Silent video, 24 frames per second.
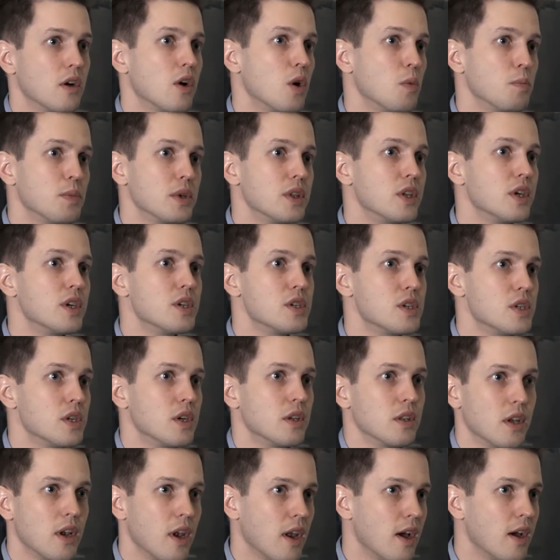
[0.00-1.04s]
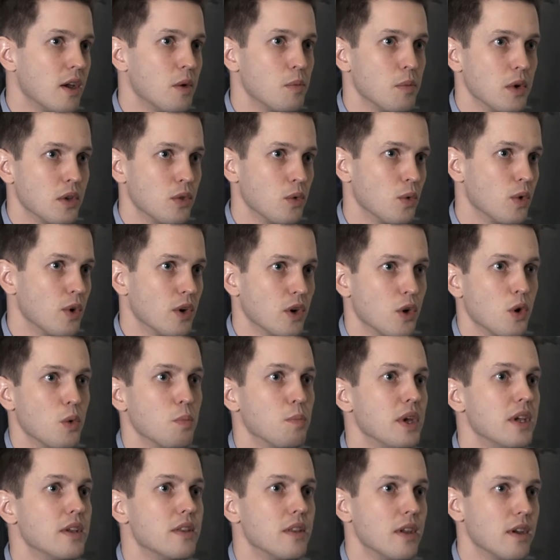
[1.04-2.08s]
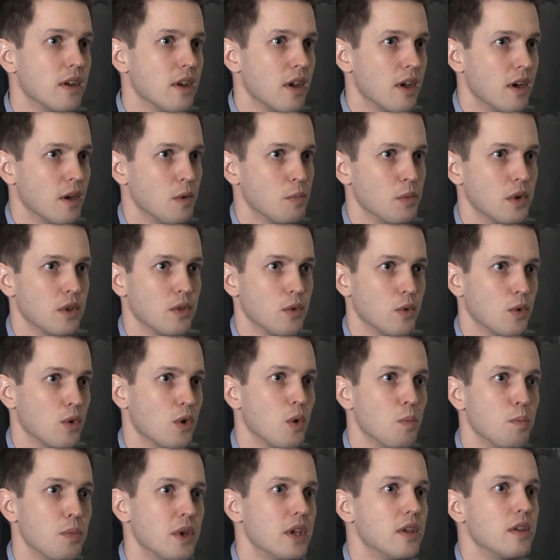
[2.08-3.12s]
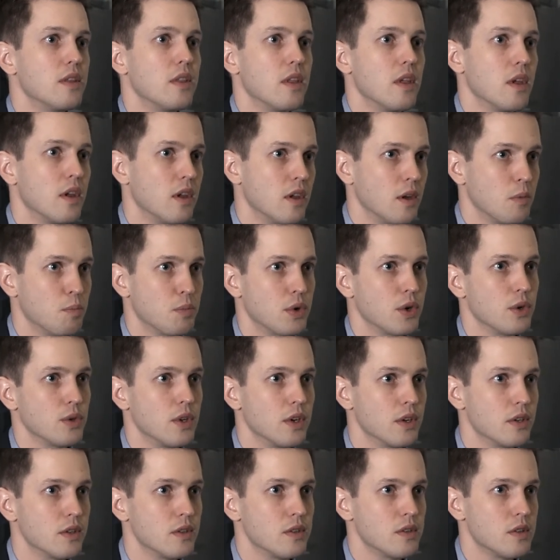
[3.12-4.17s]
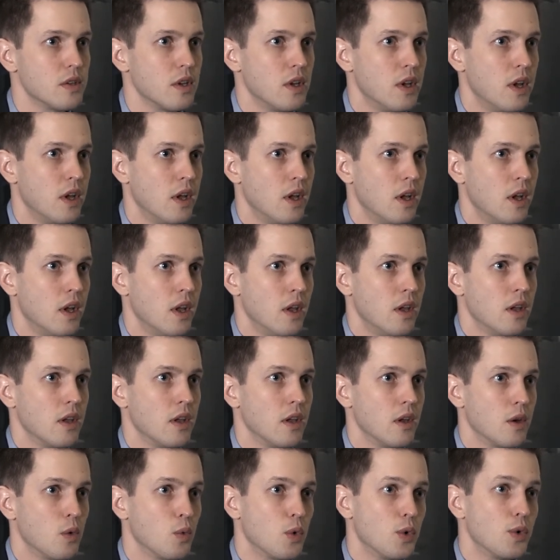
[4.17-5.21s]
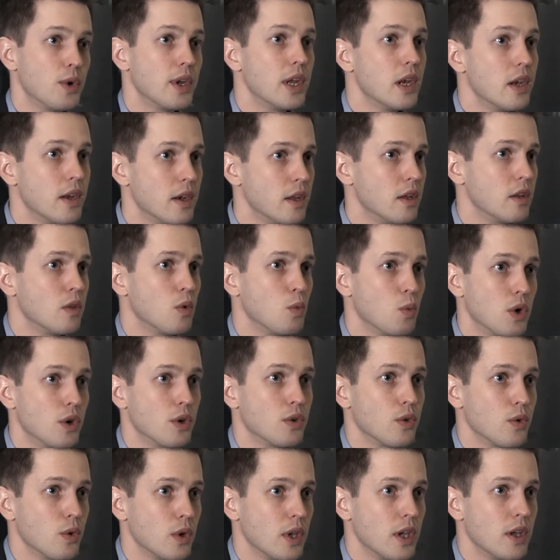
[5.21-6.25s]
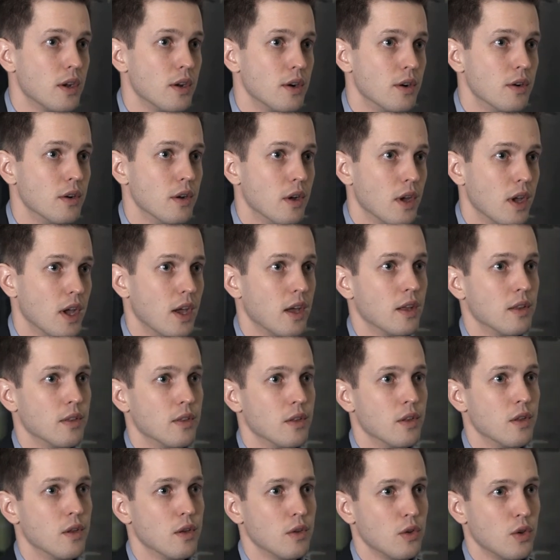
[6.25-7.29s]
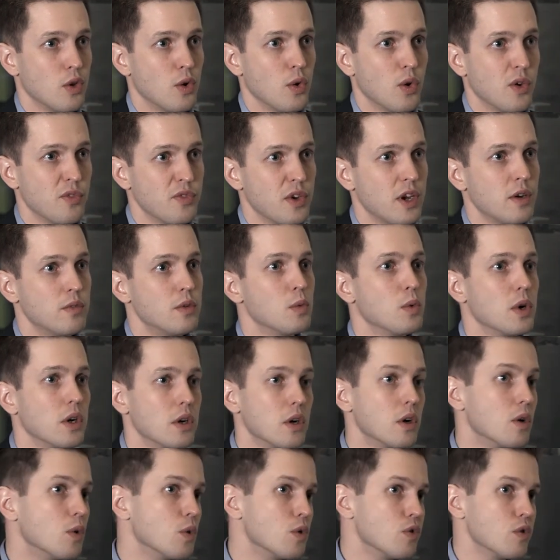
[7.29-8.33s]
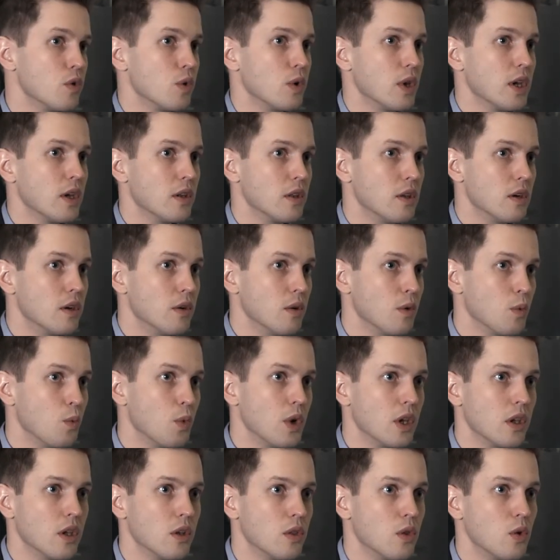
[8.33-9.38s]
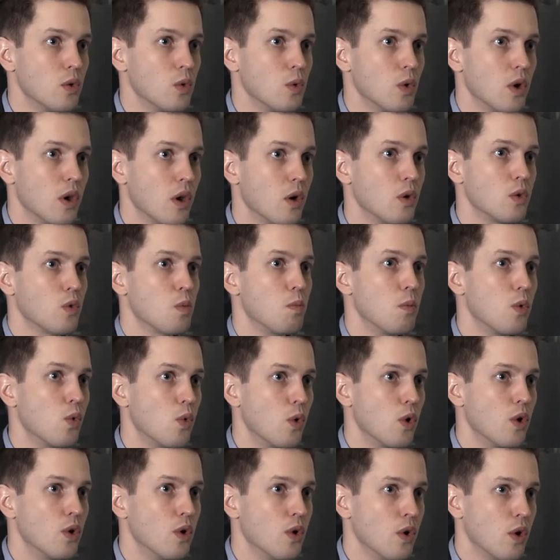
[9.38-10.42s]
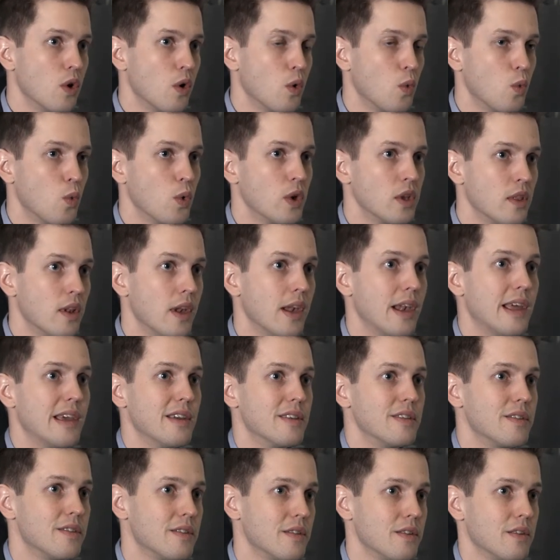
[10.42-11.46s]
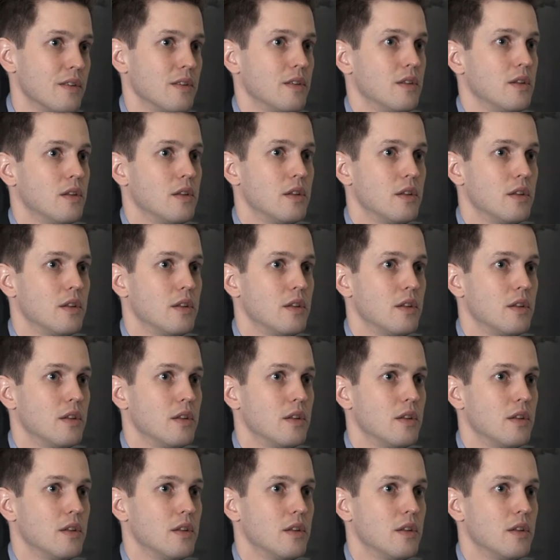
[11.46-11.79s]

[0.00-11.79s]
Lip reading: competition climate or a competing climate or competing products. We really need to work together, and you know, if everyone goes together, we can do a lot more with less.